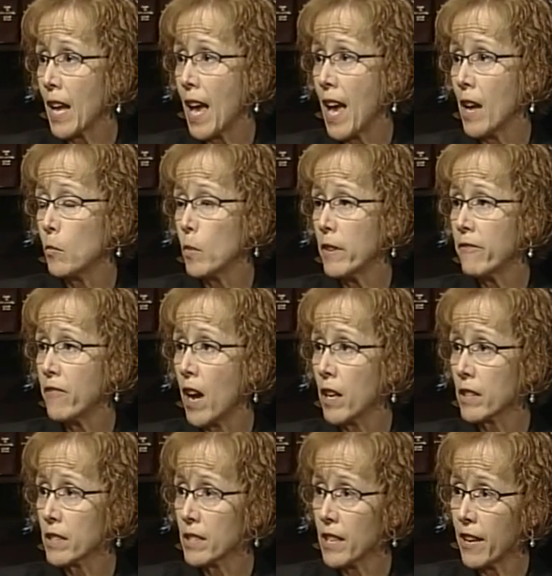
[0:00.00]
and we
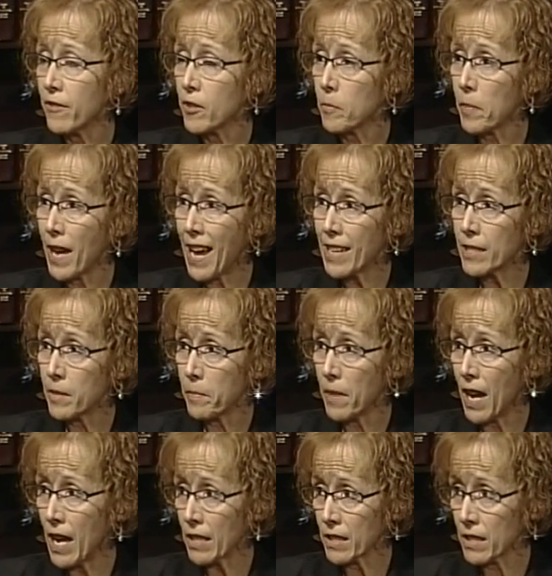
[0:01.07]
found a safe deposit
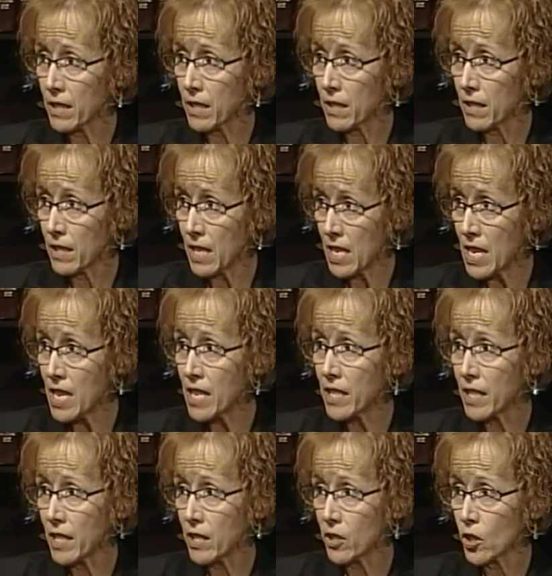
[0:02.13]
box key
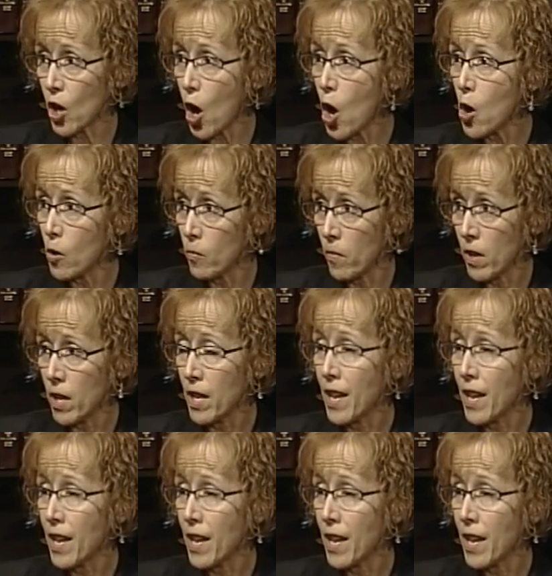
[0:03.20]
in his home,